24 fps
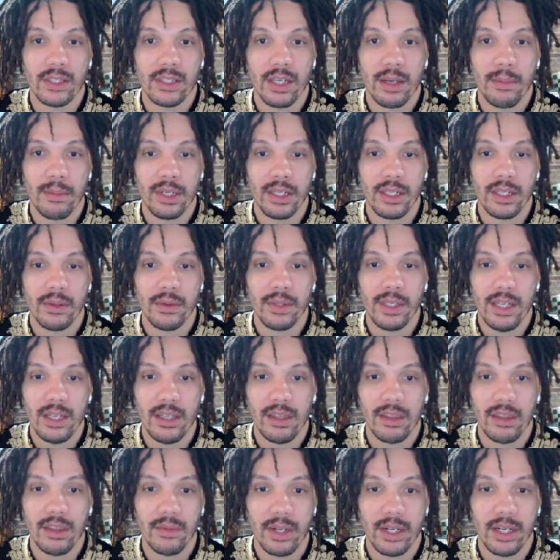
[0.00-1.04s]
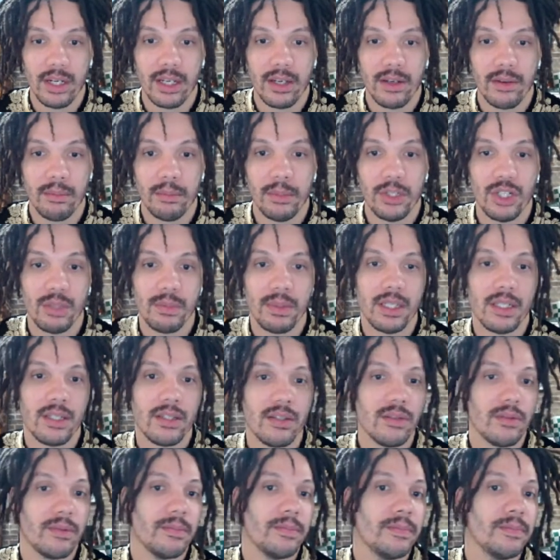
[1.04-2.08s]
So I'm gonna go e3 now, bishop
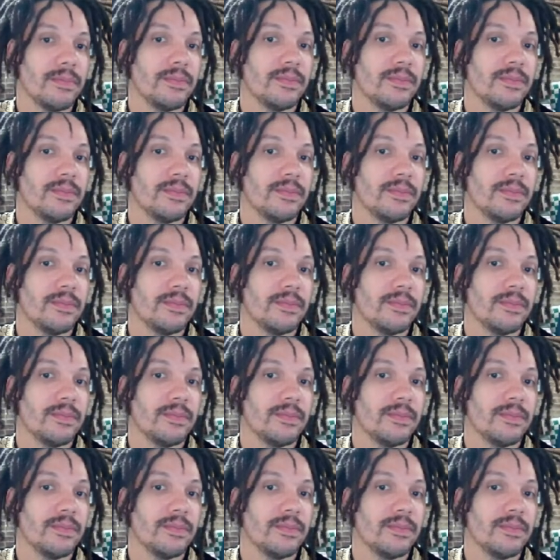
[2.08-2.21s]
e2.